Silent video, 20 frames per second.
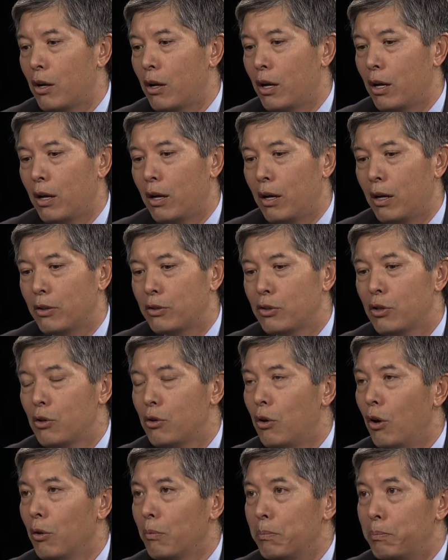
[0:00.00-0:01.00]
uh, uh so
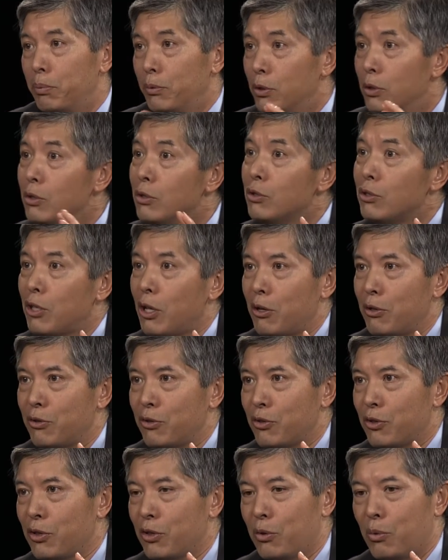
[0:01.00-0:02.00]
called blue
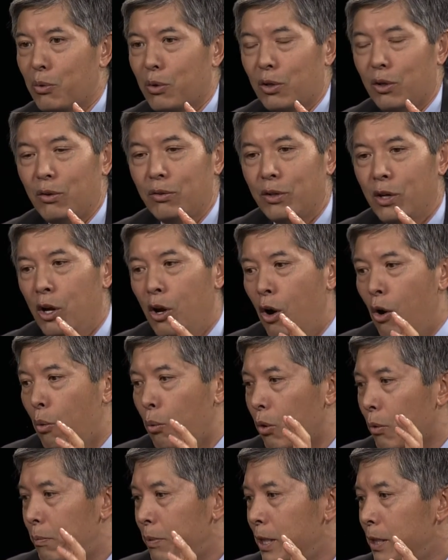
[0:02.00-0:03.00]
zones in the world
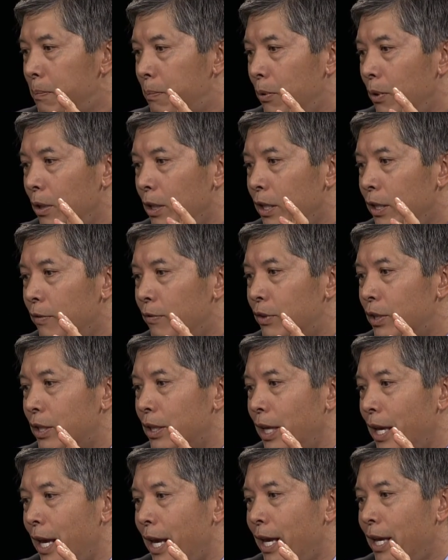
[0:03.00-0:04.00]
where people live to
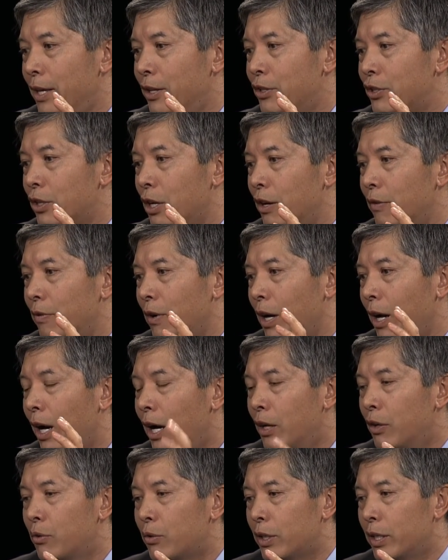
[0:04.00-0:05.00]
the age of
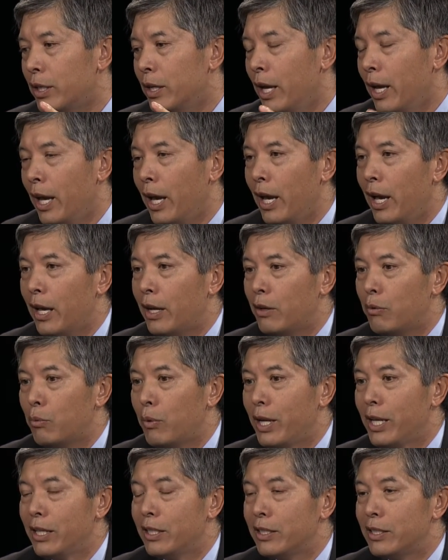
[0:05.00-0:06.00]
100 at a
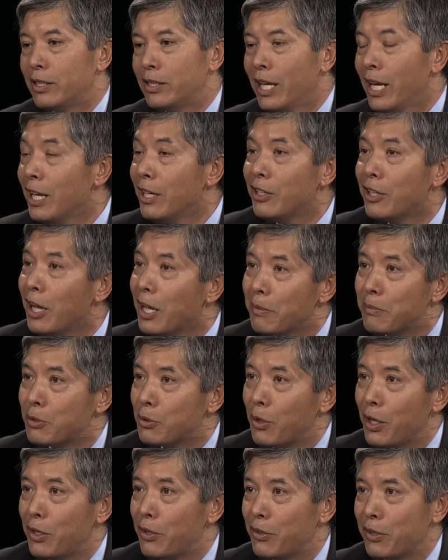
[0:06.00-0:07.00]
rate 10
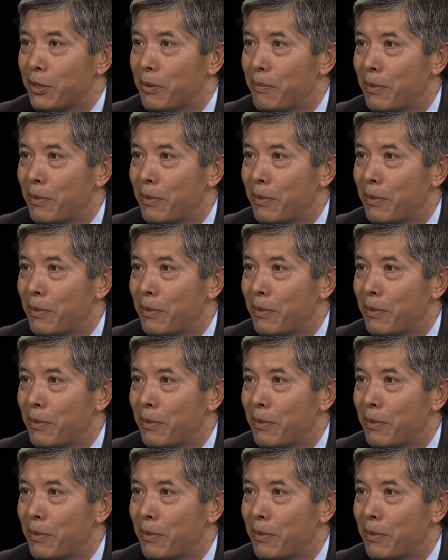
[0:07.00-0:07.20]
times greater than